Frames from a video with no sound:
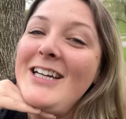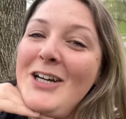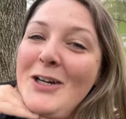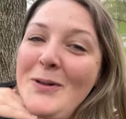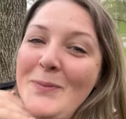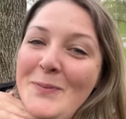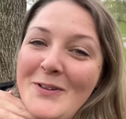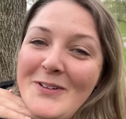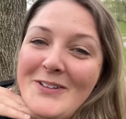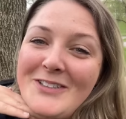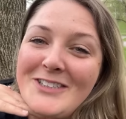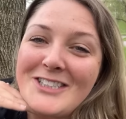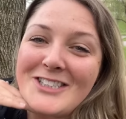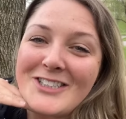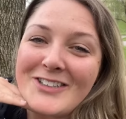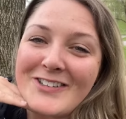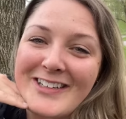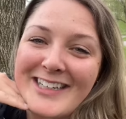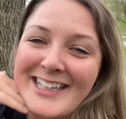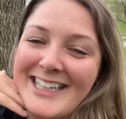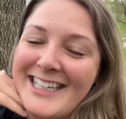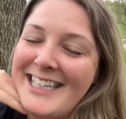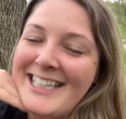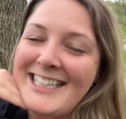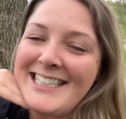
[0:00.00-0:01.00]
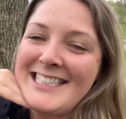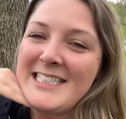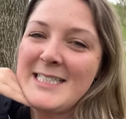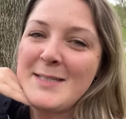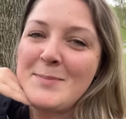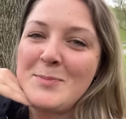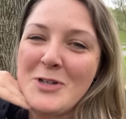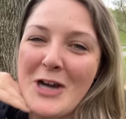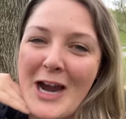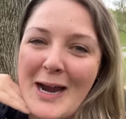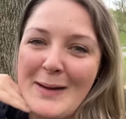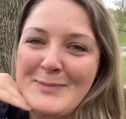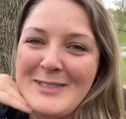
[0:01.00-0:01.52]
Hope you enjoy.
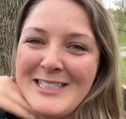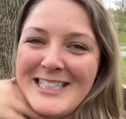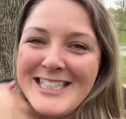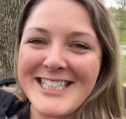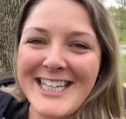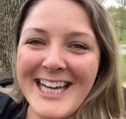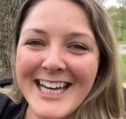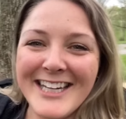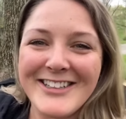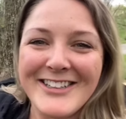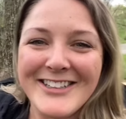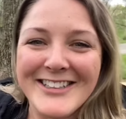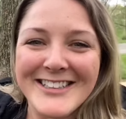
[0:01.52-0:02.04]
Subscribe to the channel.